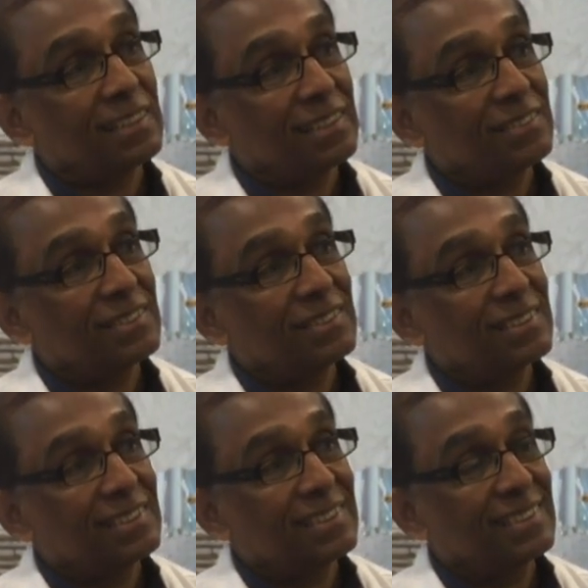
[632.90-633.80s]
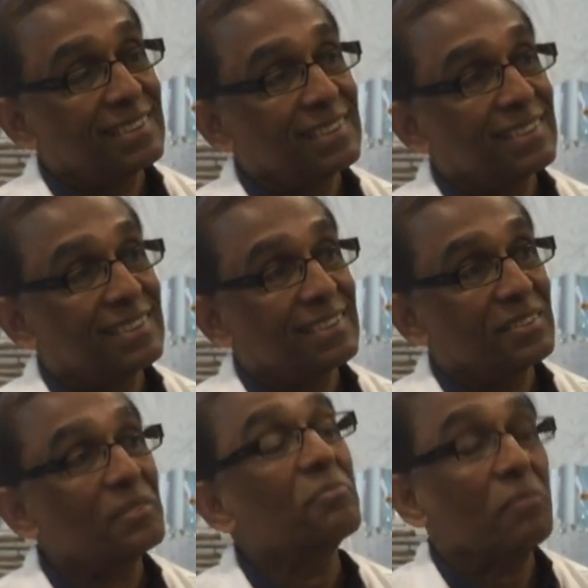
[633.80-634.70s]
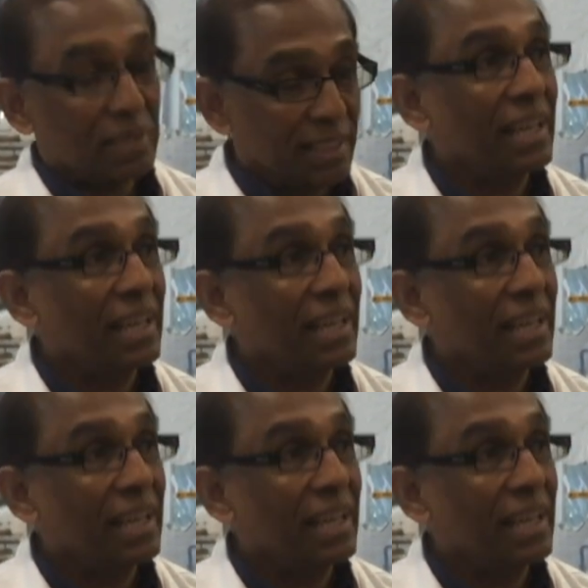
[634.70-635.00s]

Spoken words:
over like at the end of 2015.